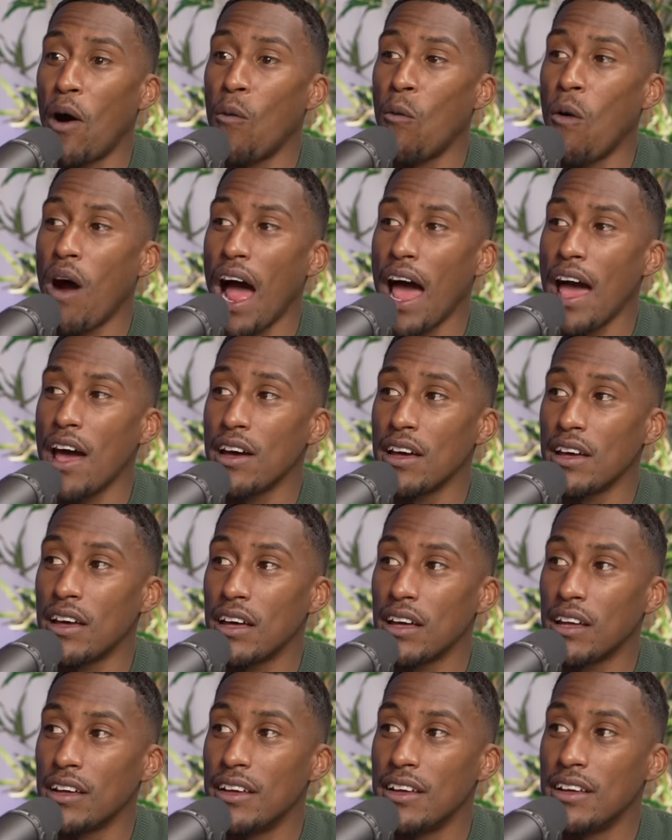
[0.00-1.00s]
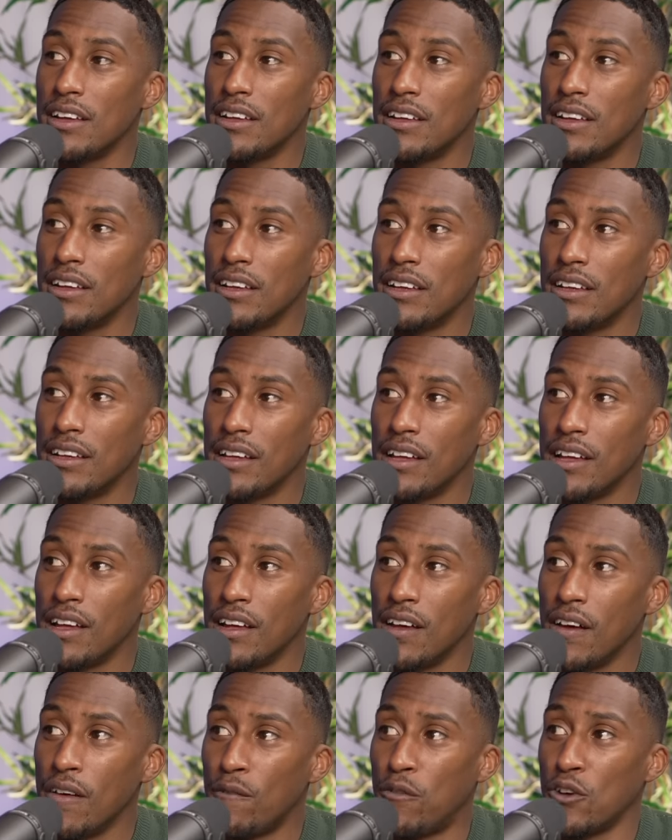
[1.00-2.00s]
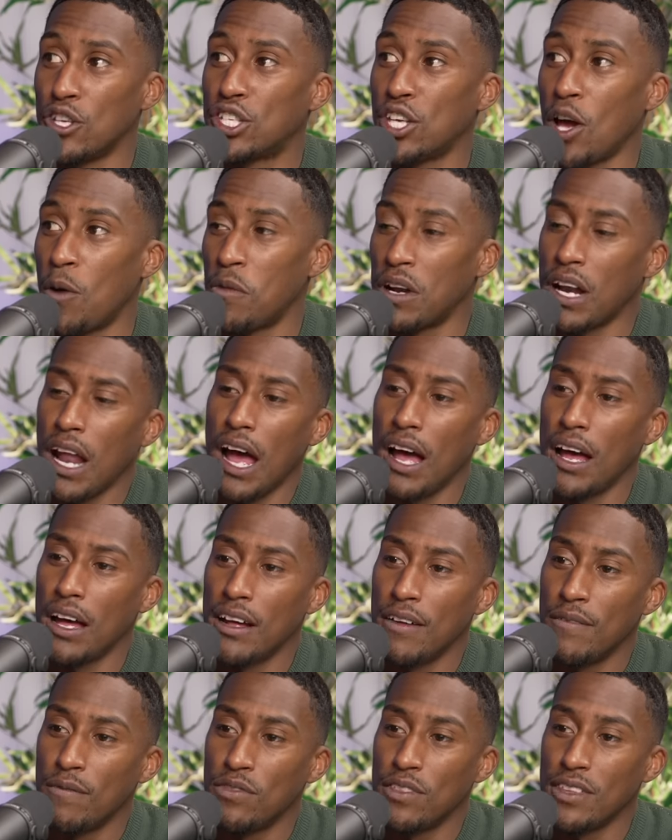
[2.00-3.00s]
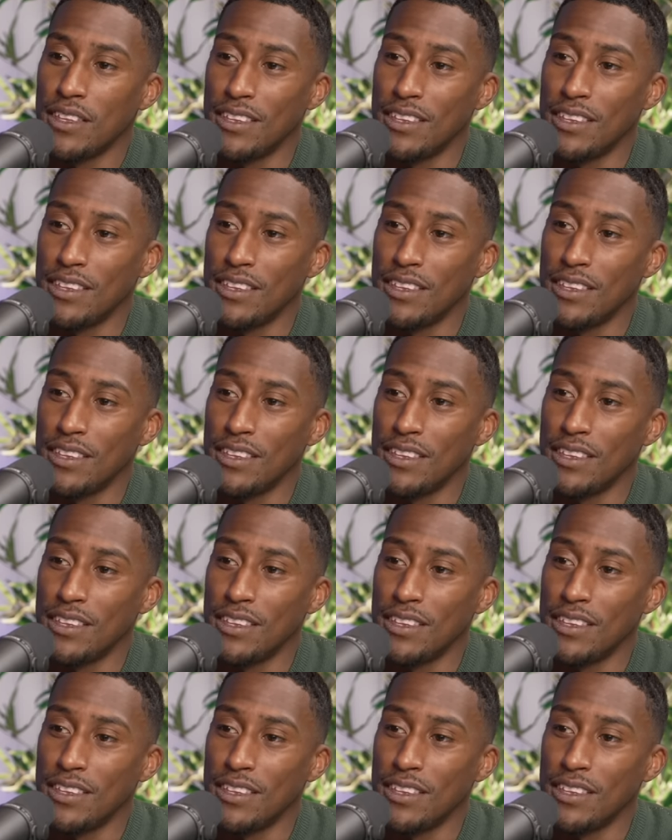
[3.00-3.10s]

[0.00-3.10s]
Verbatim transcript: But why? For someone that.